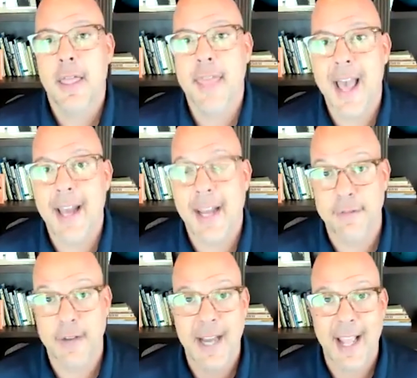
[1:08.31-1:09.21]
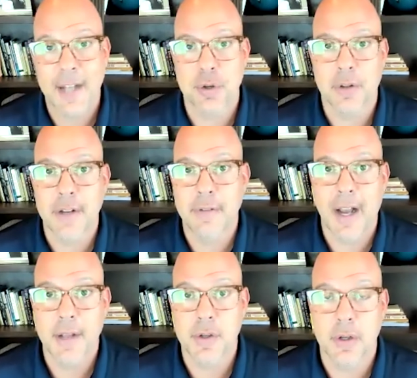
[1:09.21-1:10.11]
that a financial
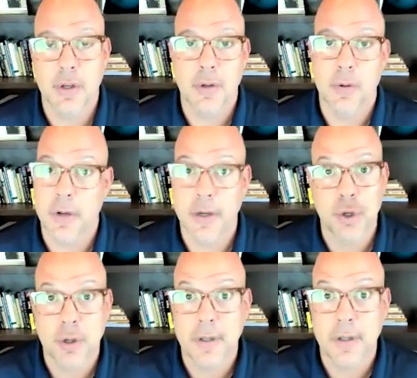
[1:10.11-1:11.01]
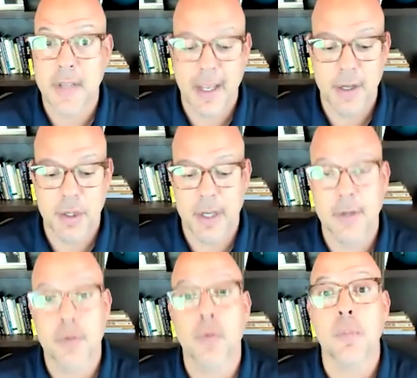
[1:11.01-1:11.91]
advisor or insurance
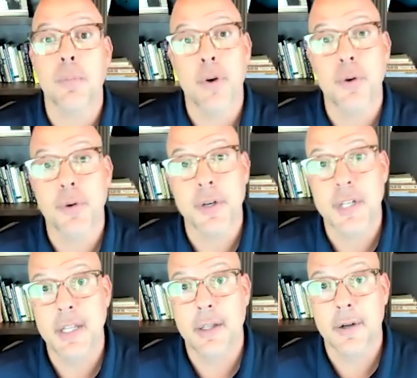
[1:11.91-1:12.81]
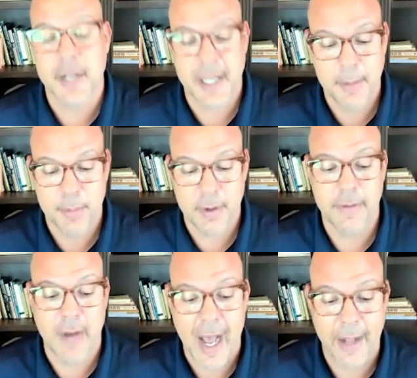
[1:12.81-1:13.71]
agent or broker dealer can
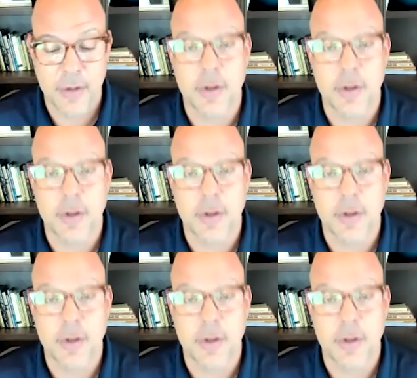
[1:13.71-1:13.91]
provide.